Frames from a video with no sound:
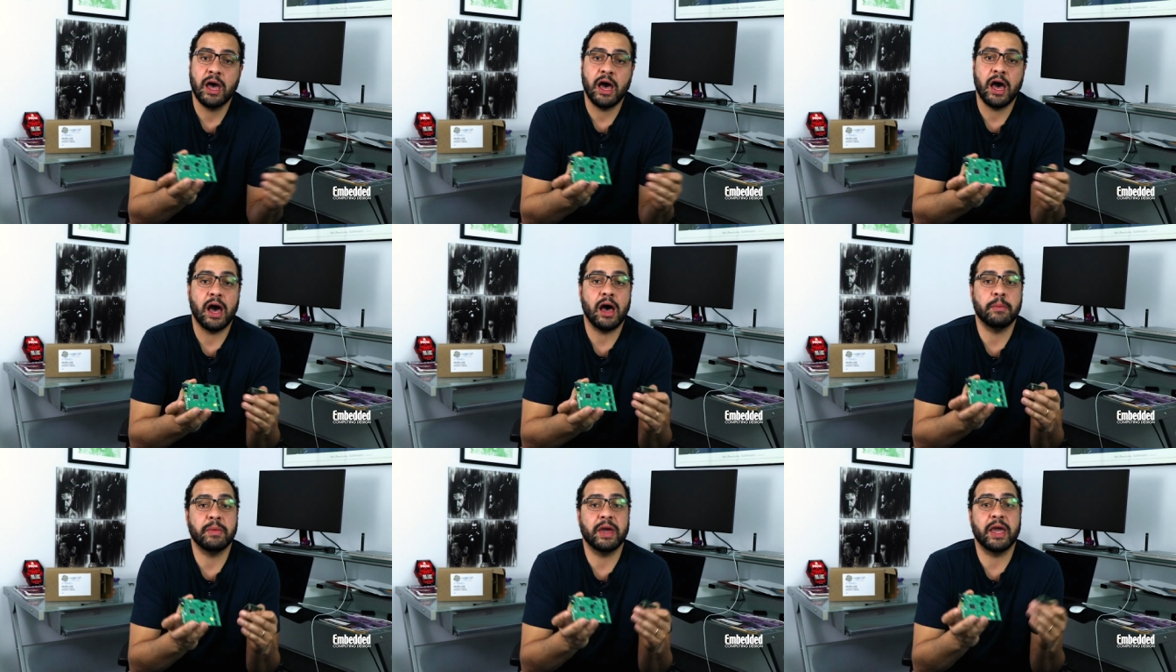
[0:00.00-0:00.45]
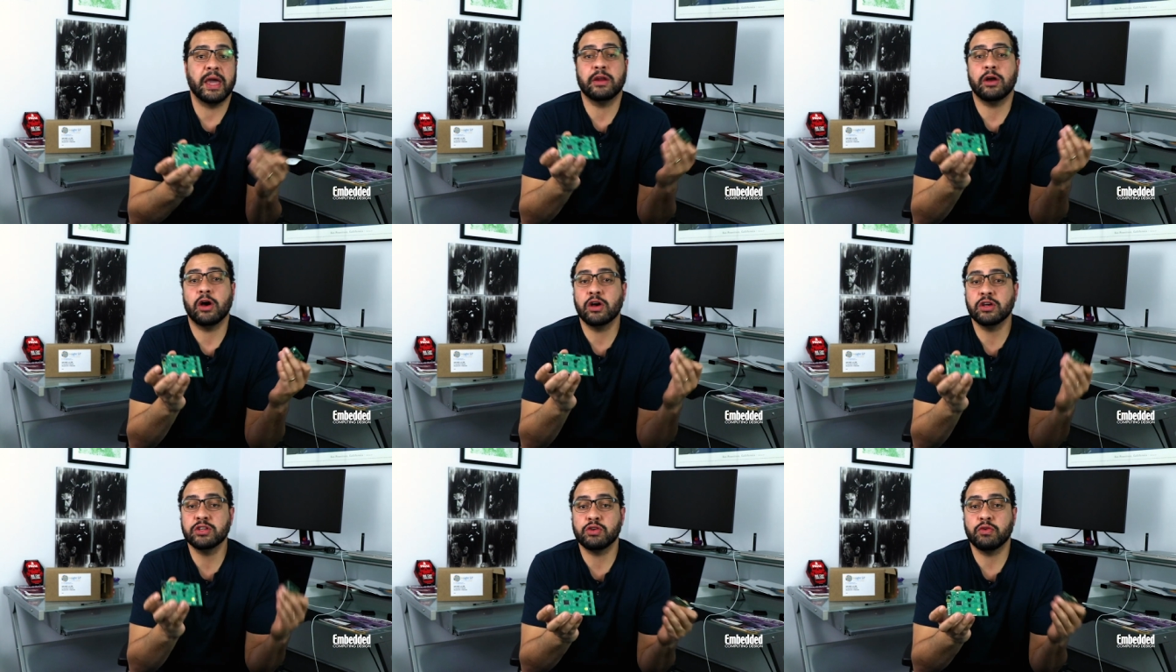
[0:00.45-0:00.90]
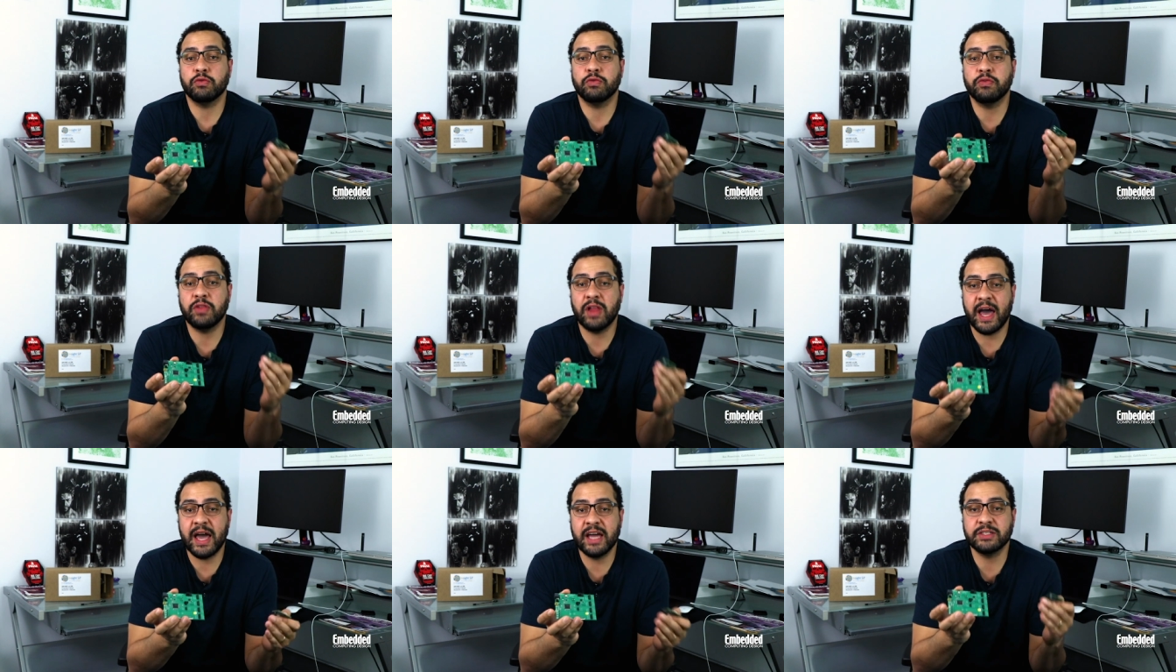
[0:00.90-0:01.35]
and also
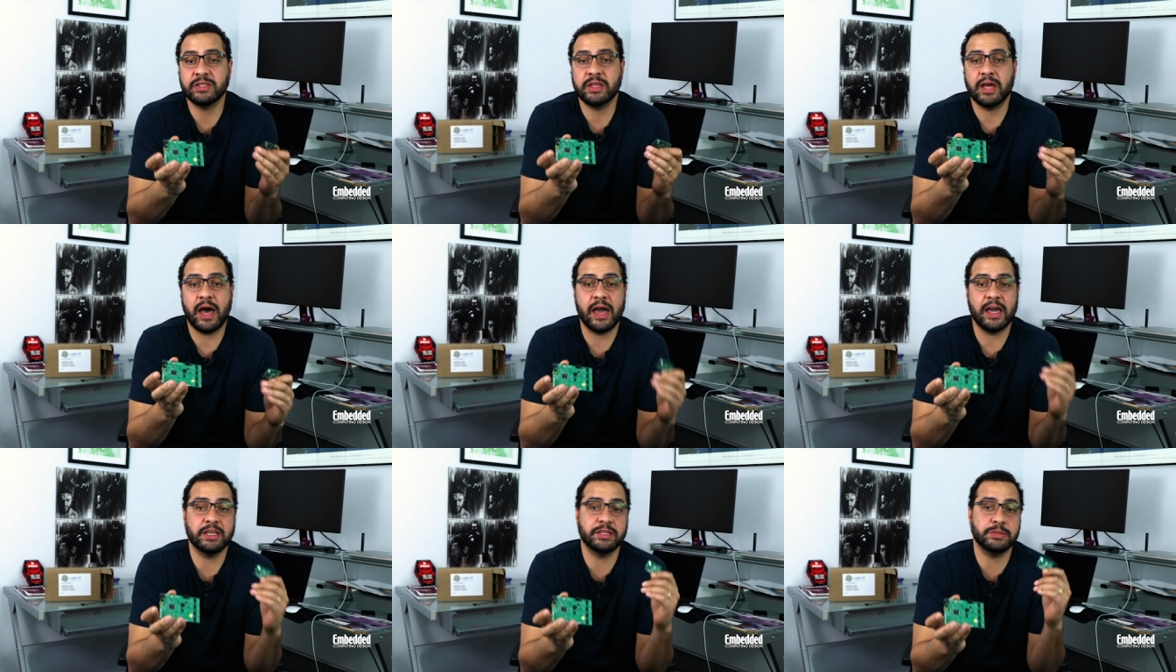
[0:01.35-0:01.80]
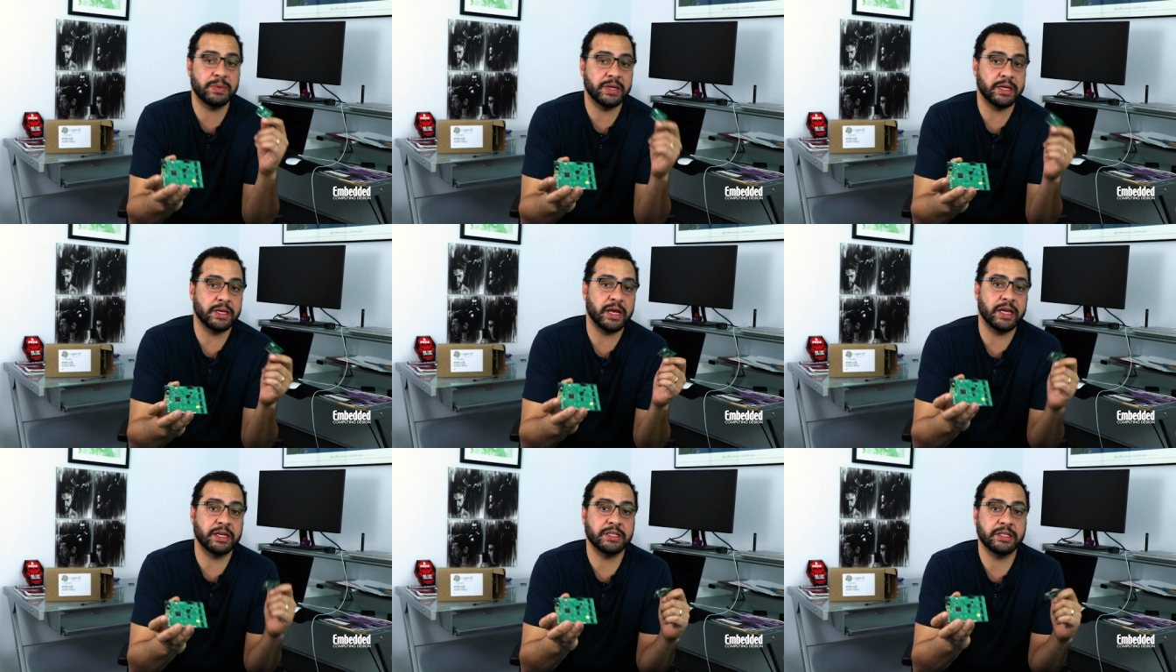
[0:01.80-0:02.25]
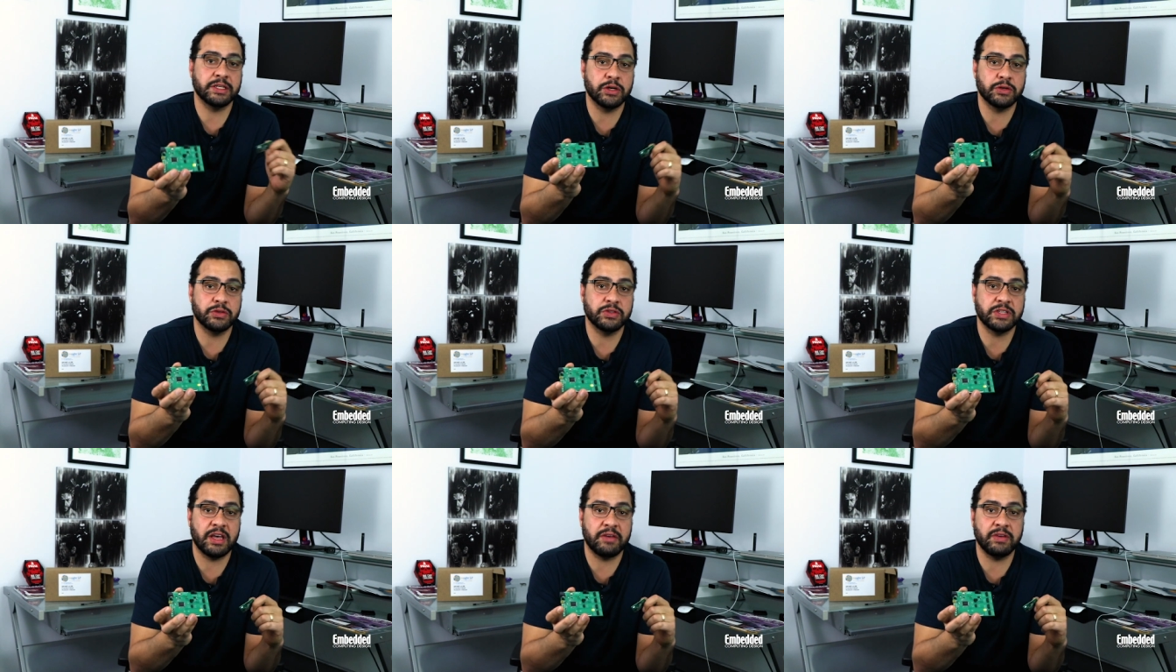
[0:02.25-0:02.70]
flash the
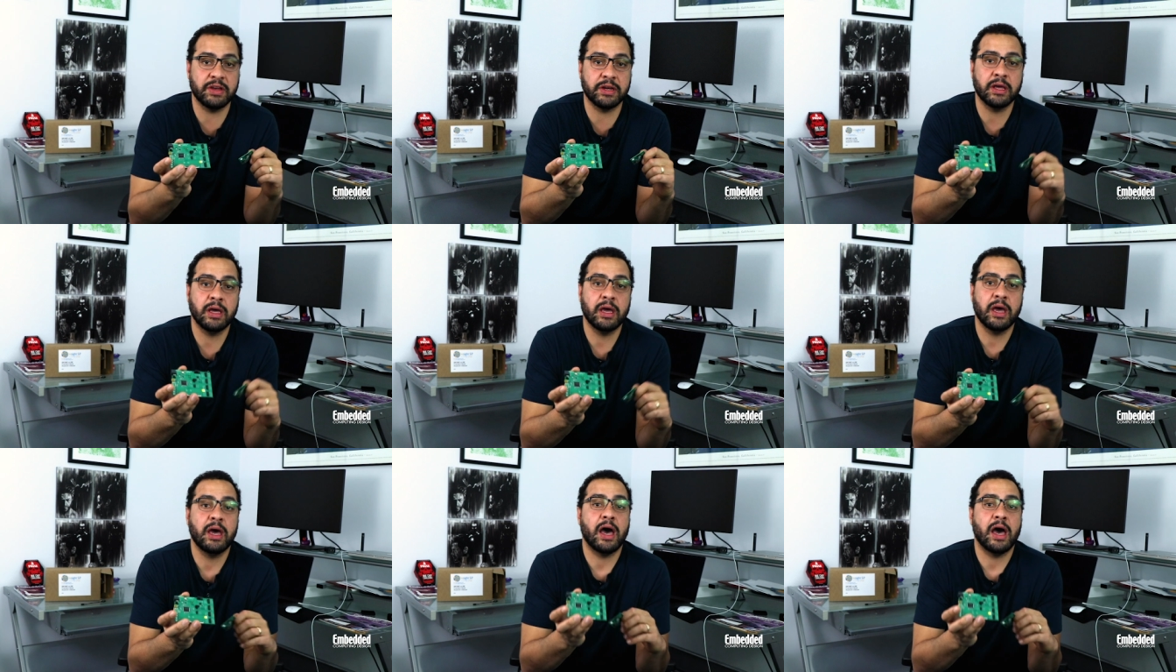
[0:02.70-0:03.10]
ISP1907